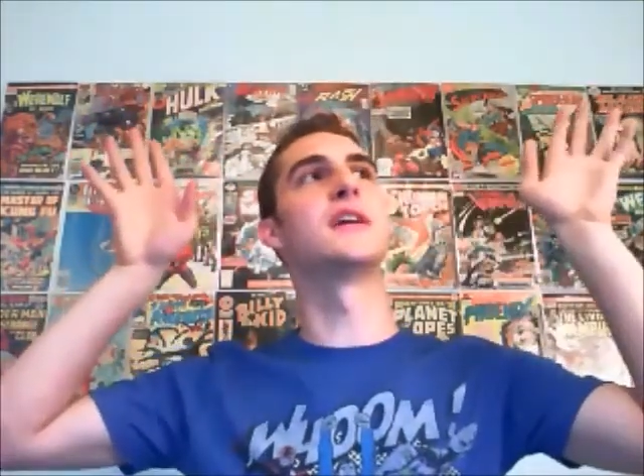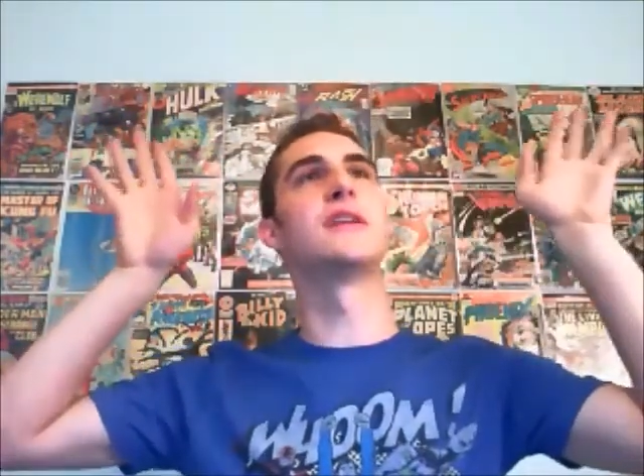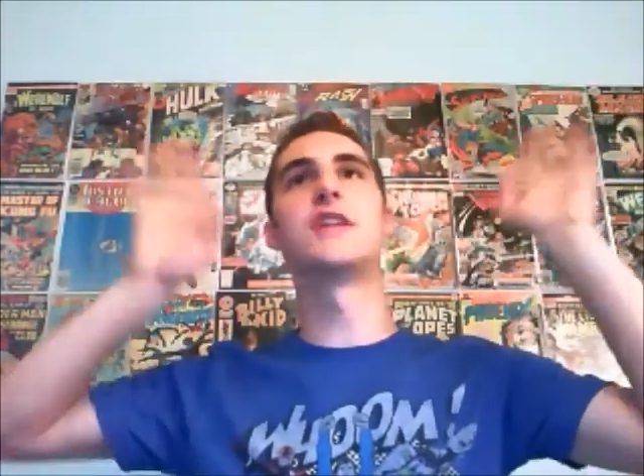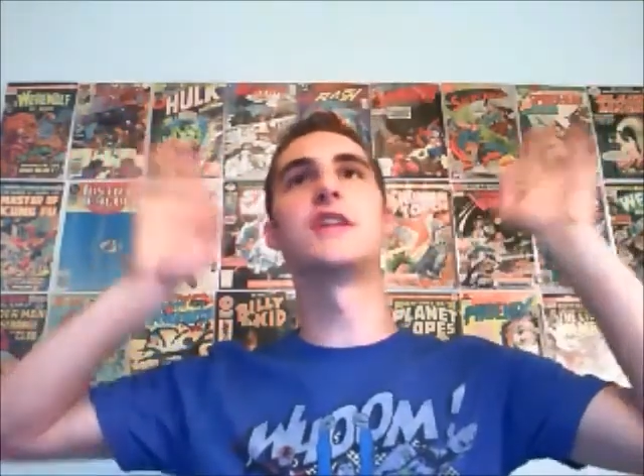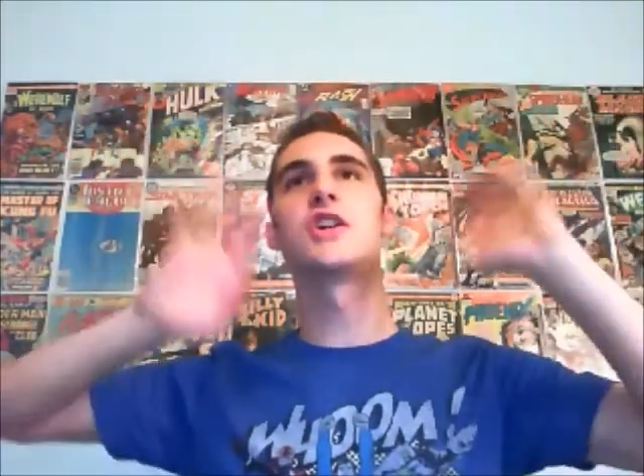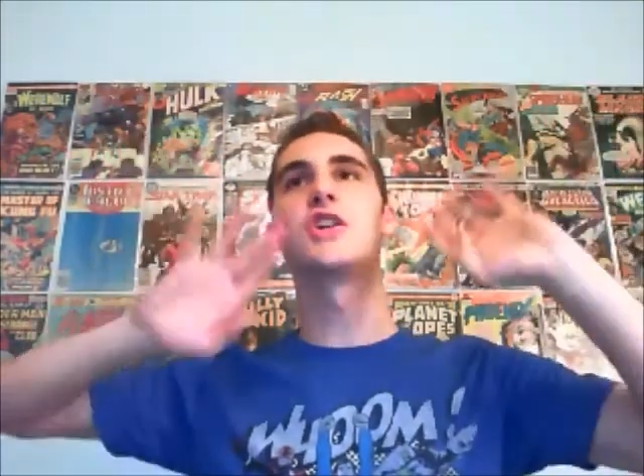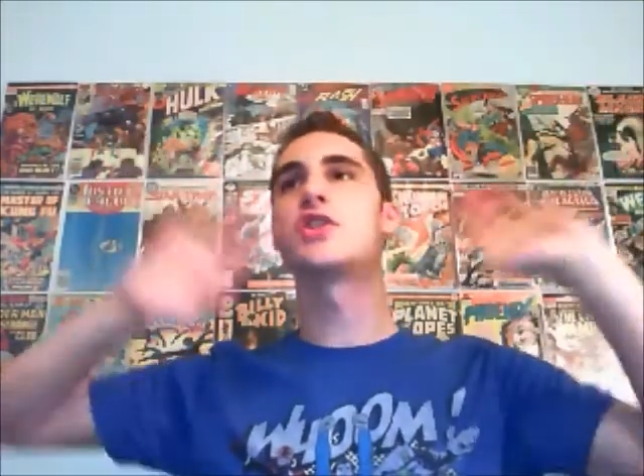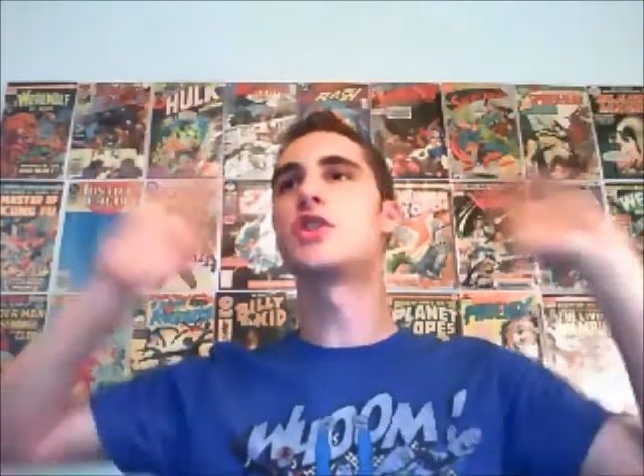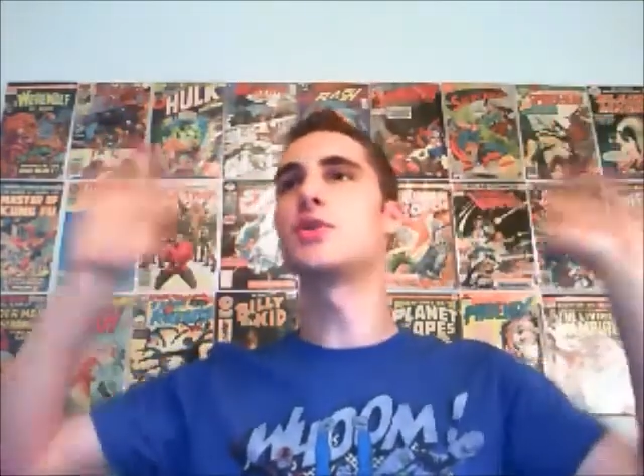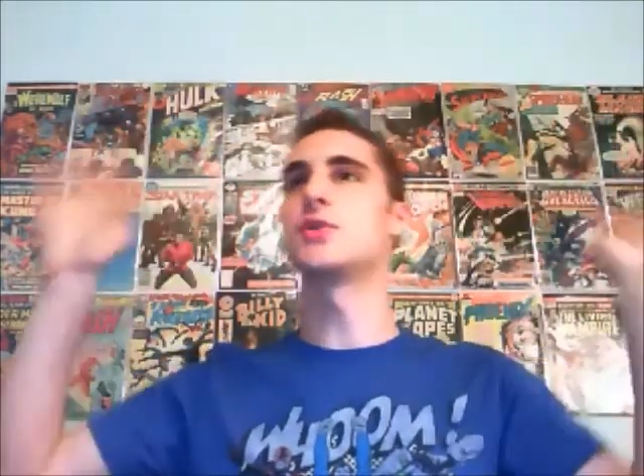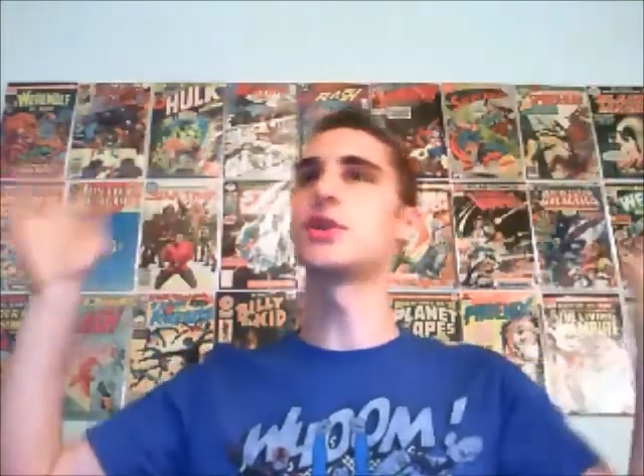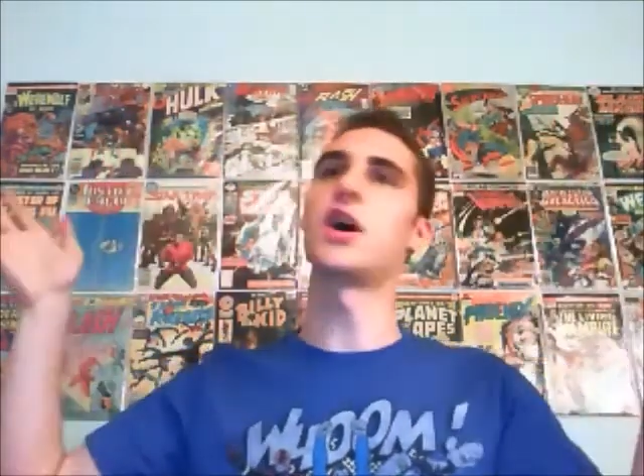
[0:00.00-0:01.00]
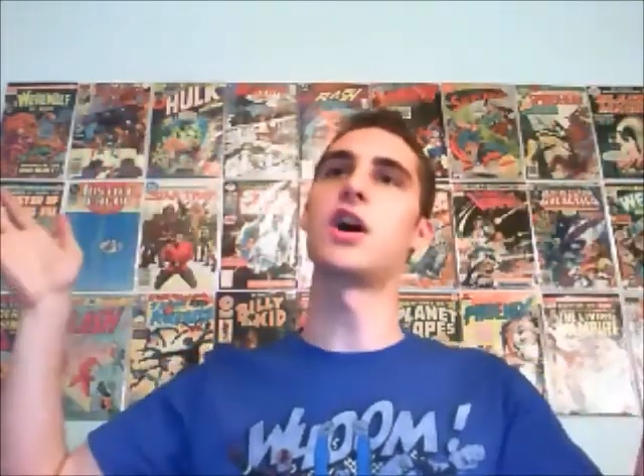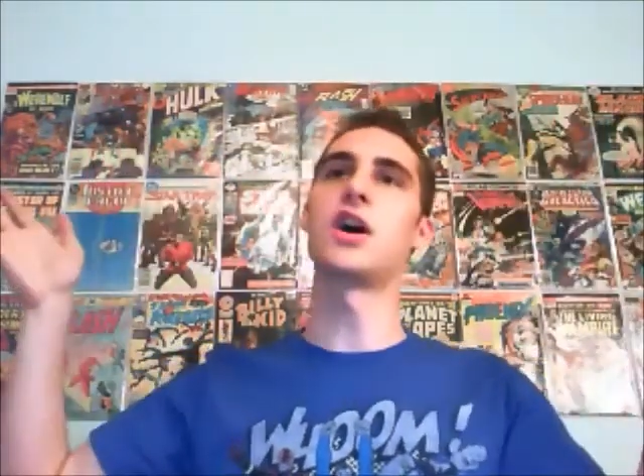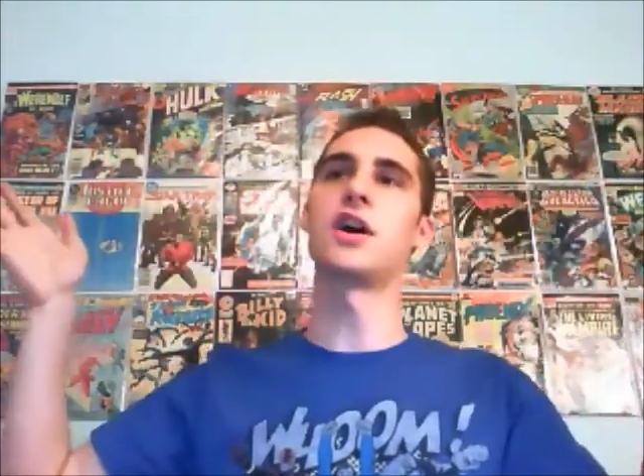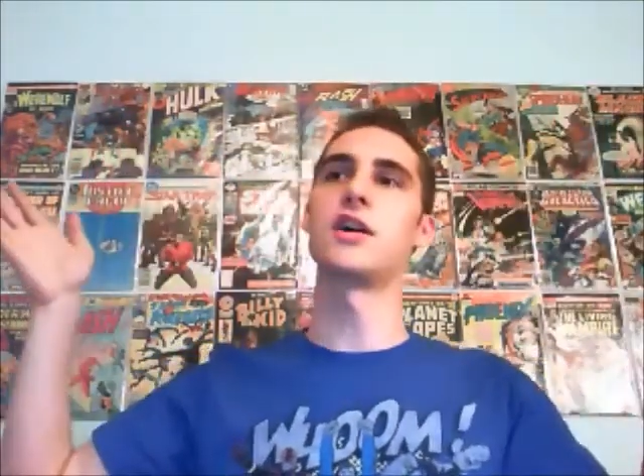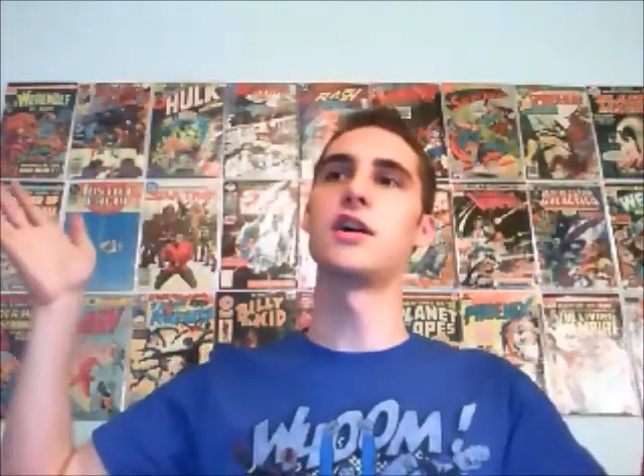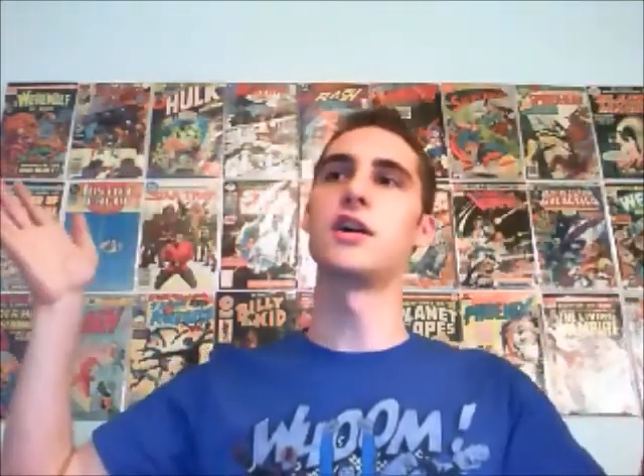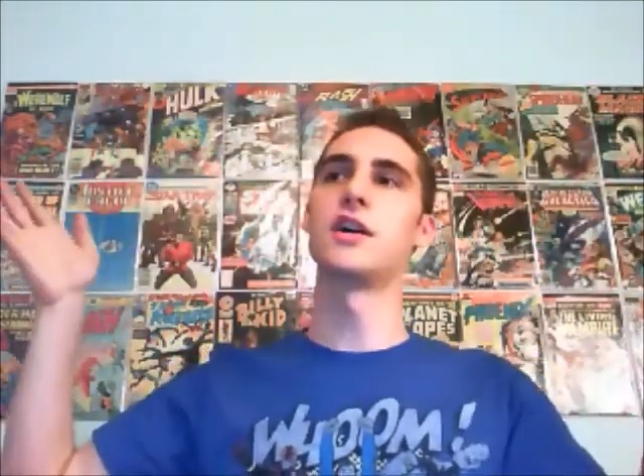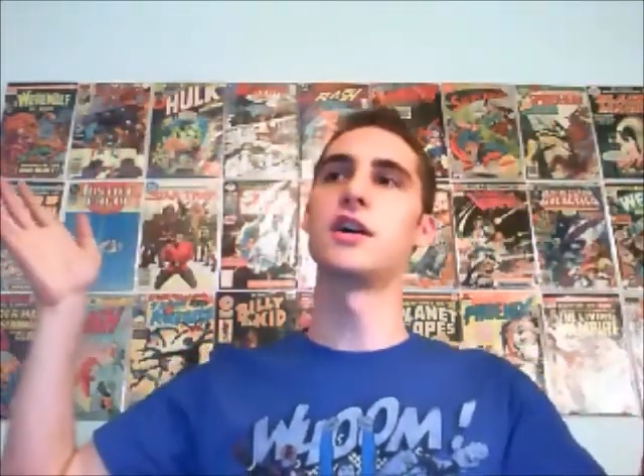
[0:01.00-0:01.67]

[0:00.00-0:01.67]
if they could have just used a car